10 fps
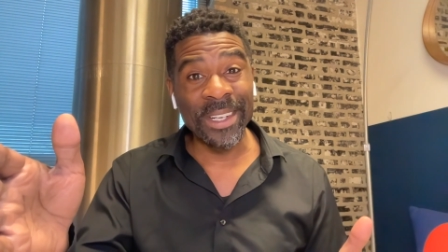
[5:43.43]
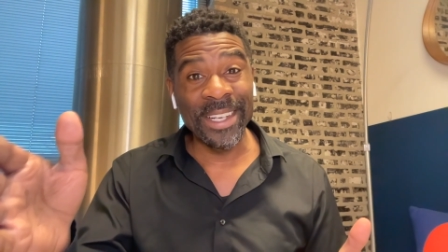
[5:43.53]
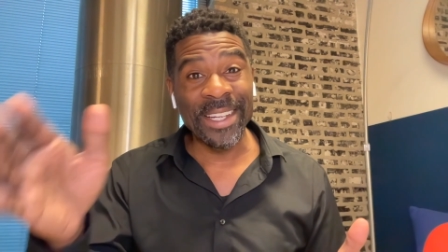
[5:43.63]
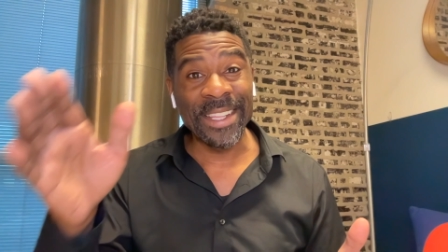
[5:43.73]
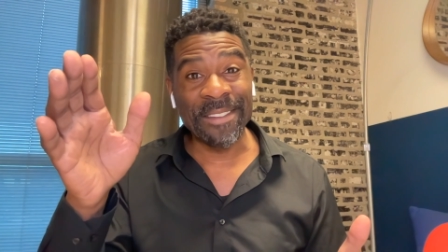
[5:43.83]

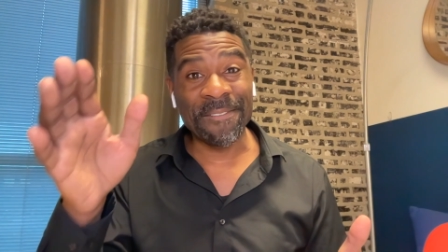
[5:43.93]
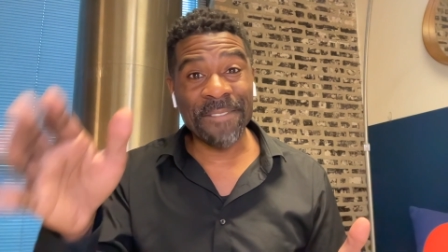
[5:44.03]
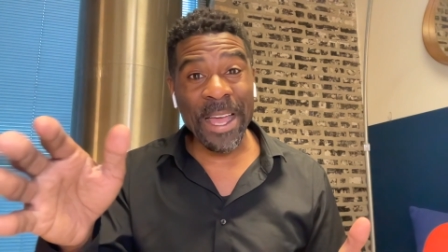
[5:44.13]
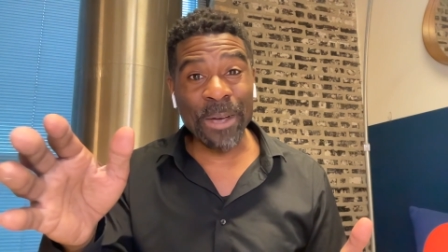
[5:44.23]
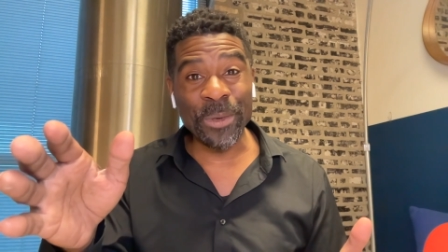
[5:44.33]
the
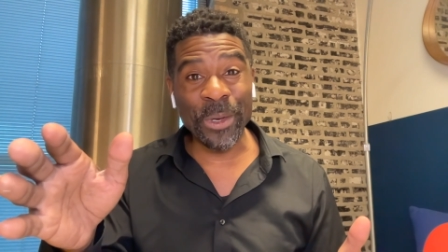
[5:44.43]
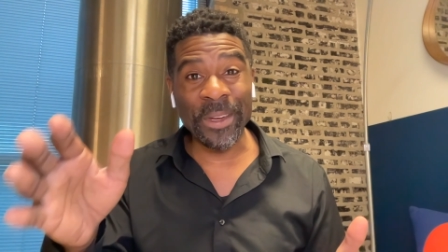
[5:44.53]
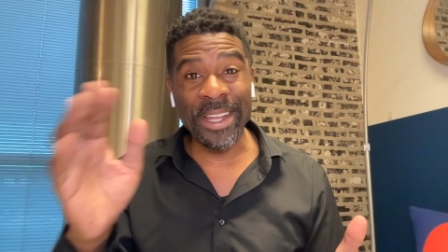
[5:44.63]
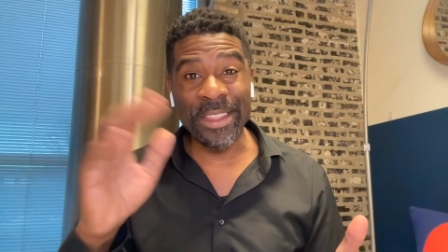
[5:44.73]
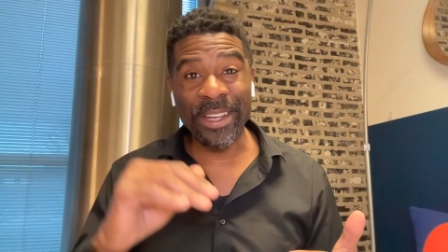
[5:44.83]
founder
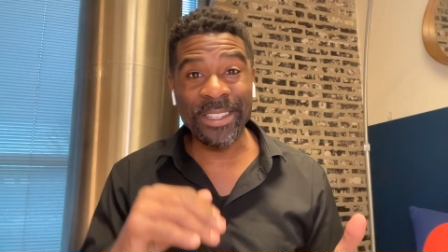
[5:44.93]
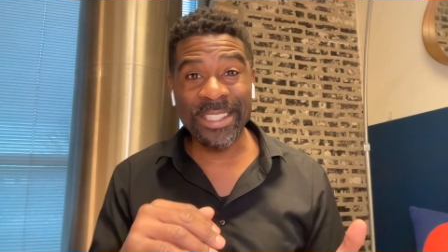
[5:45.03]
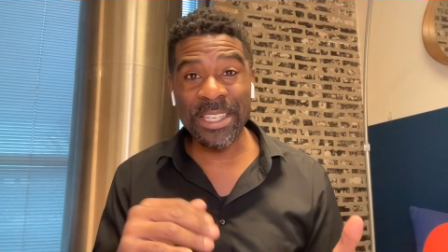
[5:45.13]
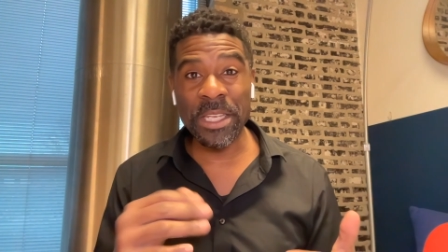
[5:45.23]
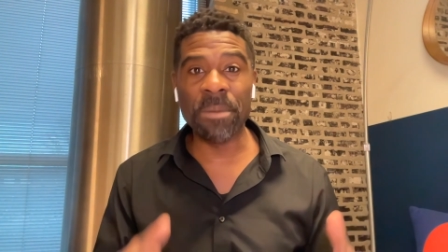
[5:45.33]
and their
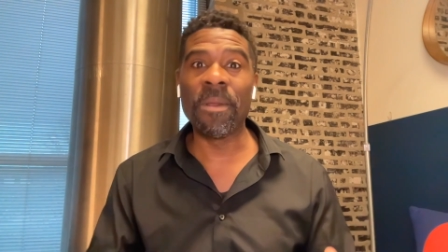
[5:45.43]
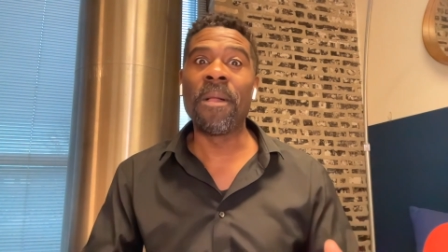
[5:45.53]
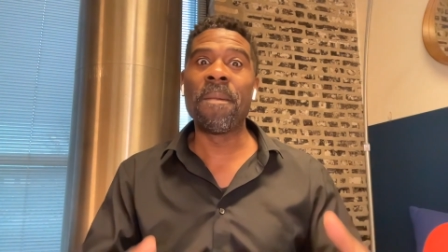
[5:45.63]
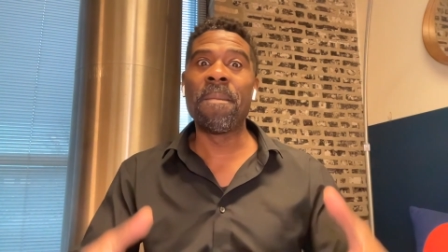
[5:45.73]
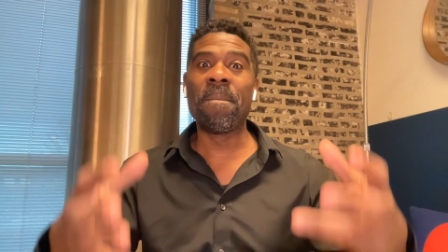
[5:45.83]
team
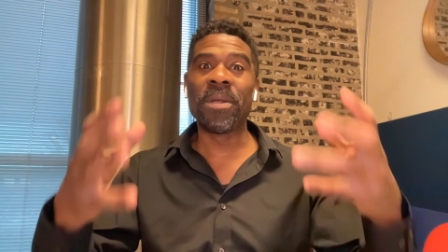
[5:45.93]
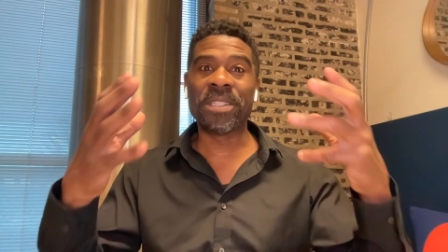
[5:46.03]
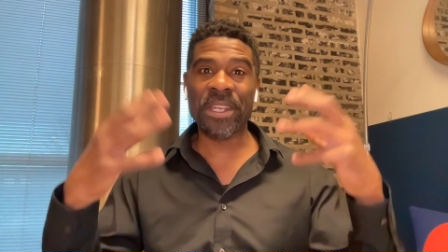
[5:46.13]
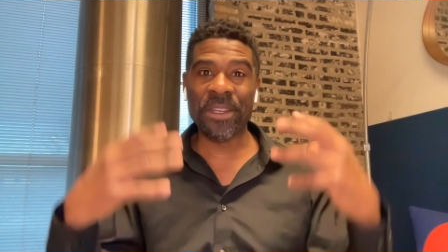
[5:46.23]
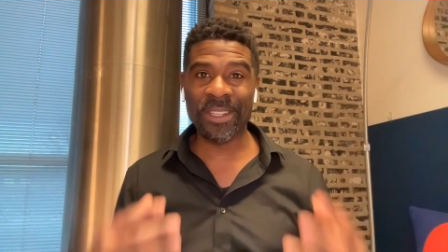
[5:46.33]

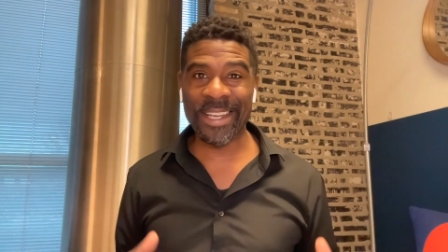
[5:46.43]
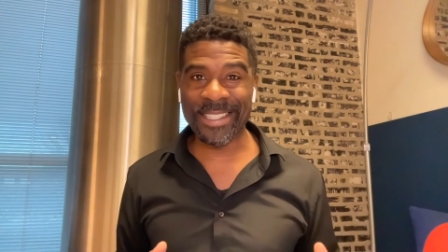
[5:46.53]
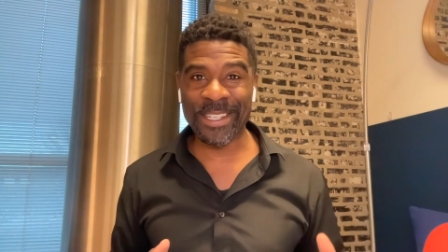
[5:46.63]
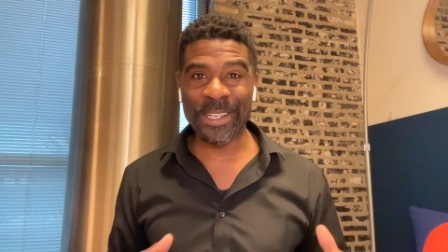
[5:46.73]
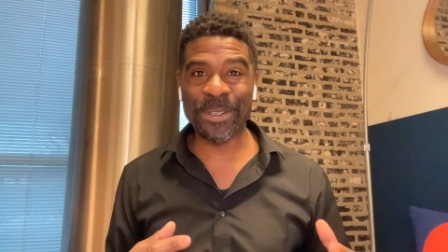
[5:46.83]
materialize
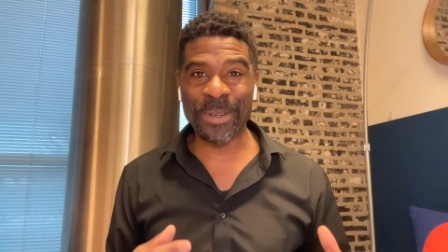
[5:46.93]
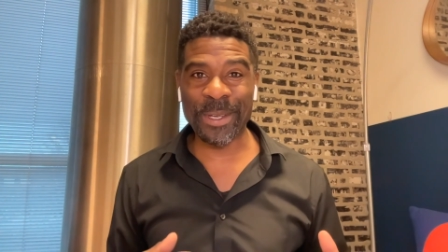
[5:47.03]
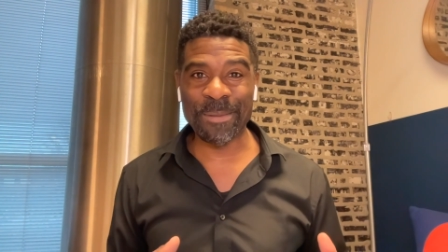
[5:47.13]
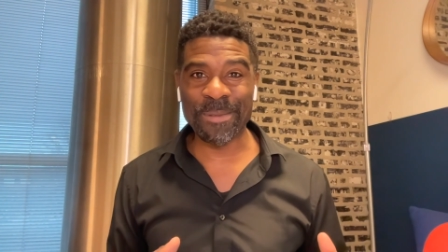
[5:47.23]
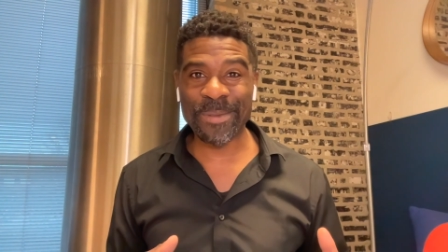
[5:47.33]
their
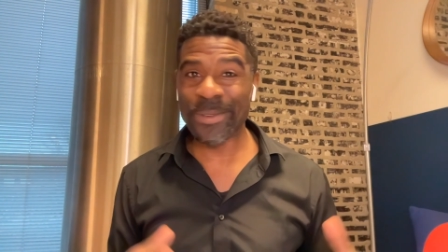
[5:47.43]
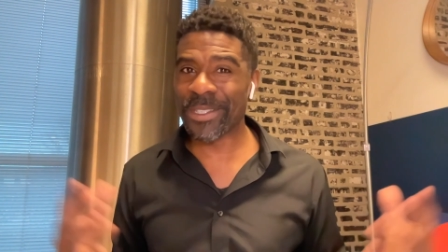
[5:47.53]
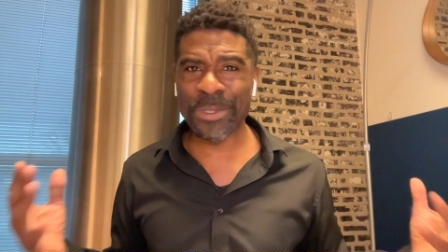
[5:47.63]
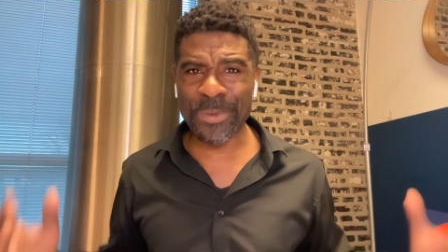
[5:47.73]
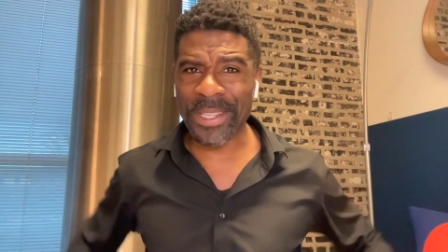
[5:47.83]
dreams, which is
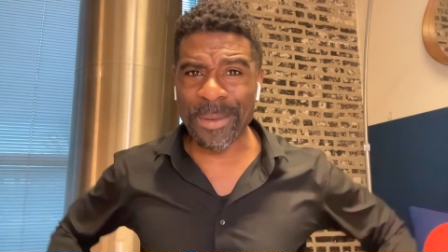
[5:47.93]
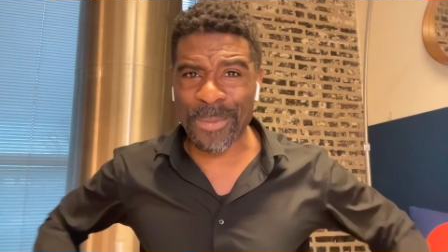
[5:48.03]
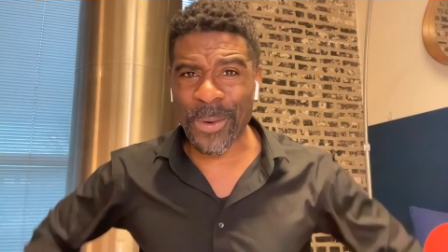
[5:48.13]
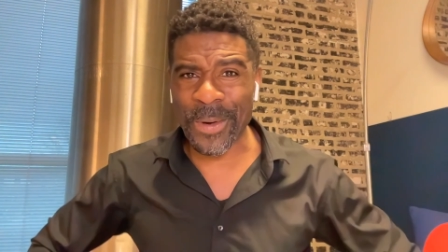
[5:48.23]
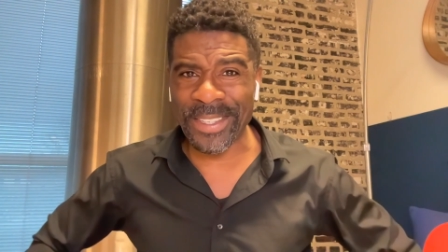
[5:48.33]
really
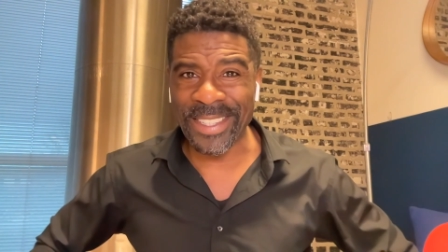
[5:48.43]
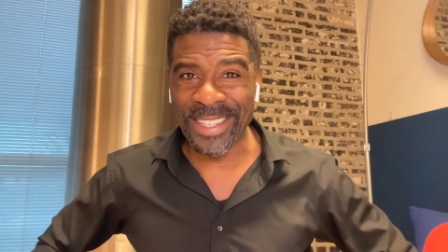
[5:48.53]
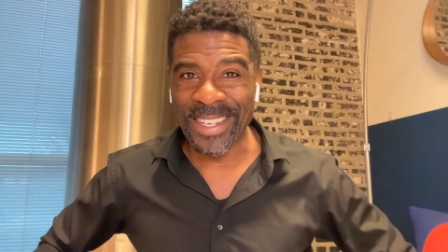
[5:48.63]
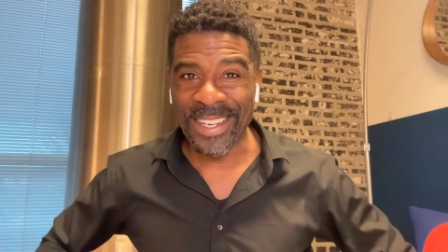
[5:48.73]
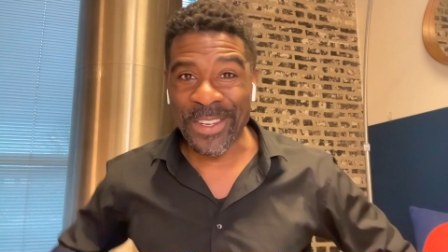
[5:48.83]
important.
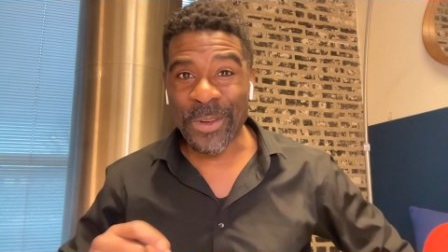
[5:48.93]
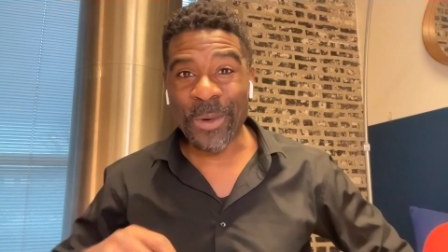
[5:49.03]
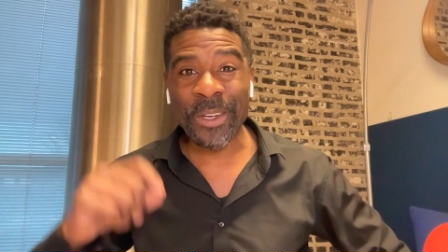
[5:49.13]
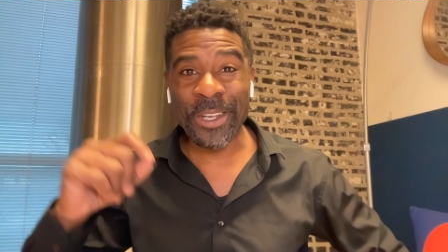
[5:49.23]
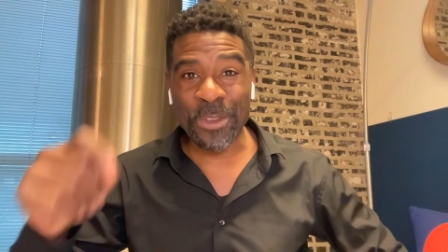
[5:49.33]
You're
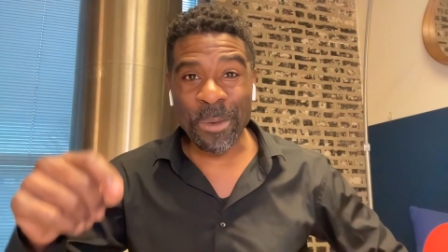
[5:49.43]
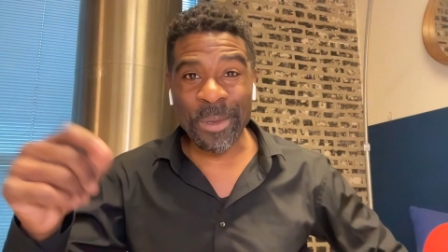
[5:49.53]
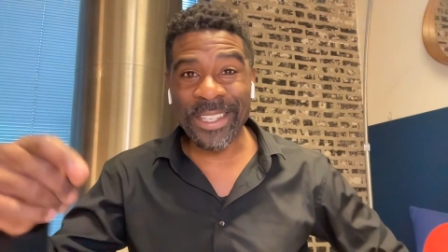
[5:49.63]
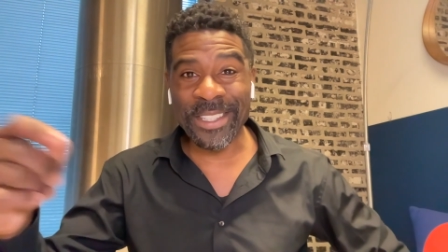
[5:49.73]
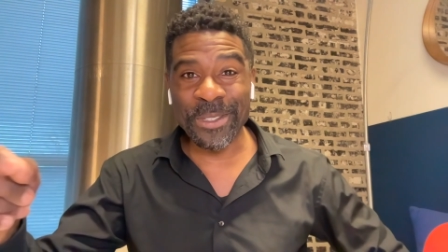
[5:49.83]
contributing
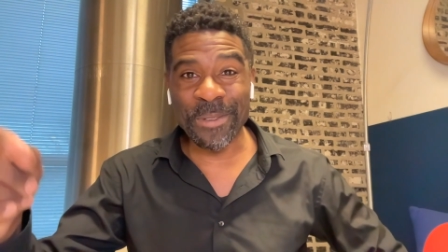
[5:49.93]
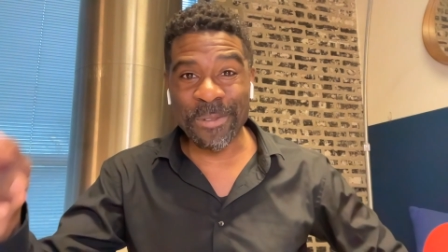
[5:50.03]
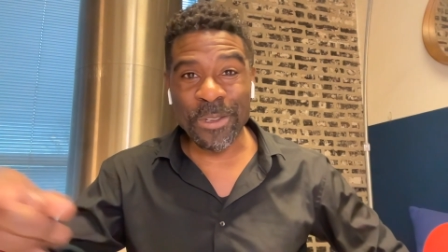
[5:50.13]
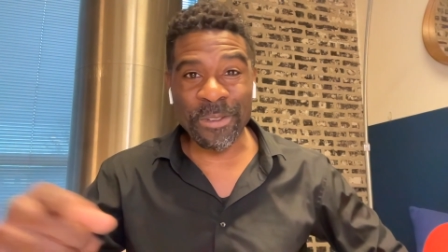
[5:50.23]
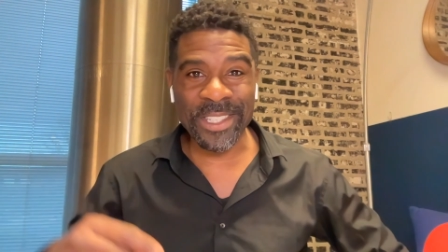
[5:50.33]
to the
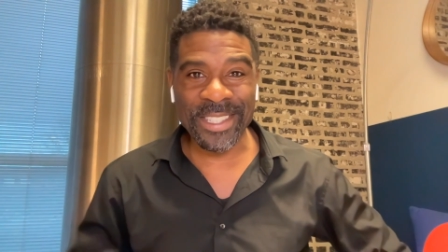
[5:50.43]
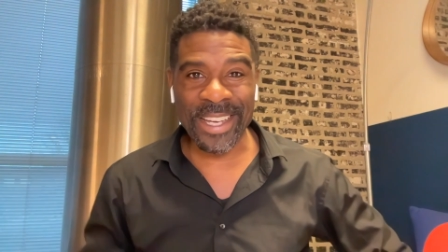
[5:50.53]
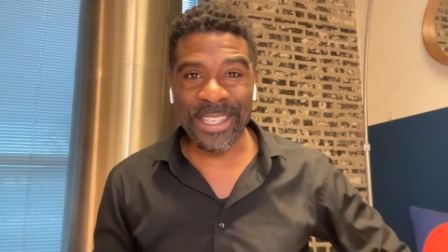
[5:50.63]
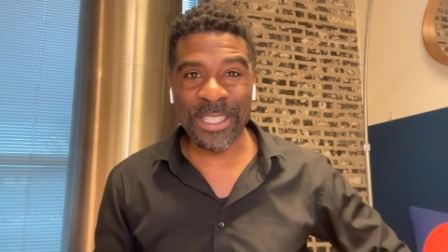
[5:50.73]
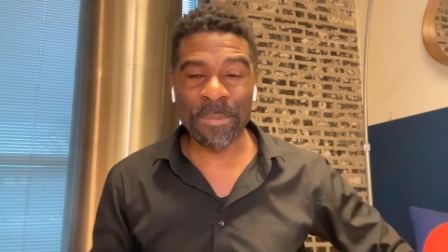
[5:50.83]
future of
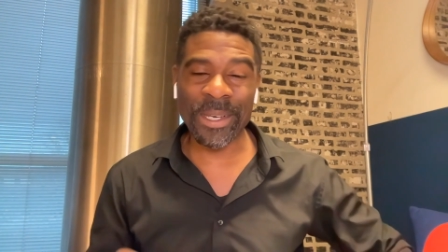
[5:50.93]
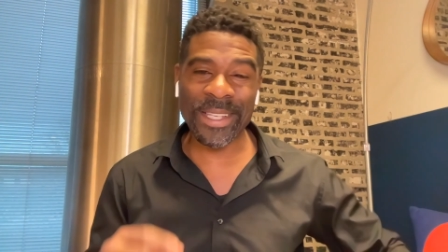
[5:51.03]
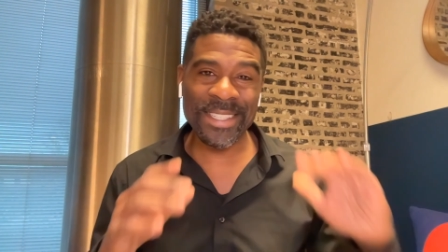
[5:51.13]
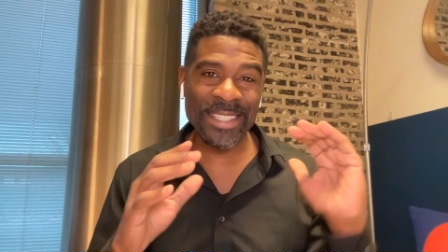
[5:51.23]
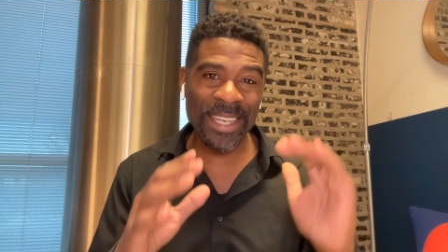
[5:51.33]
society. But at the
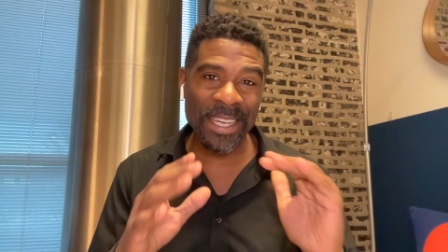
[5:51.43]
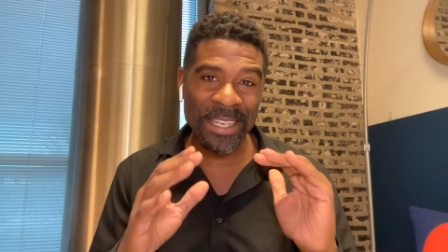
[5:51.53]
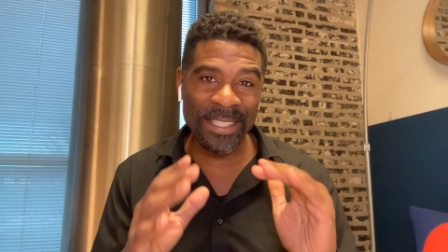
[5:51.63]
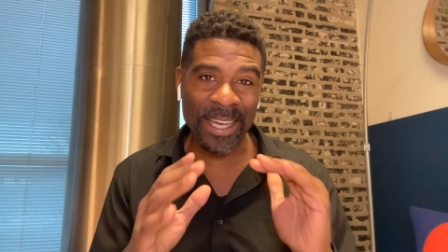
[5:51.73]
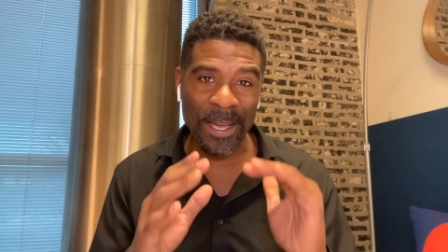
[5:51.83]
same
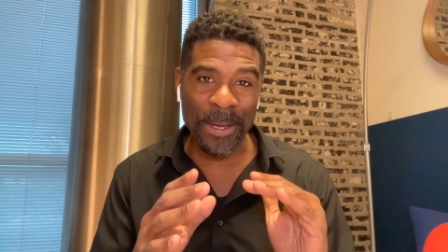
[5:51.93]
time,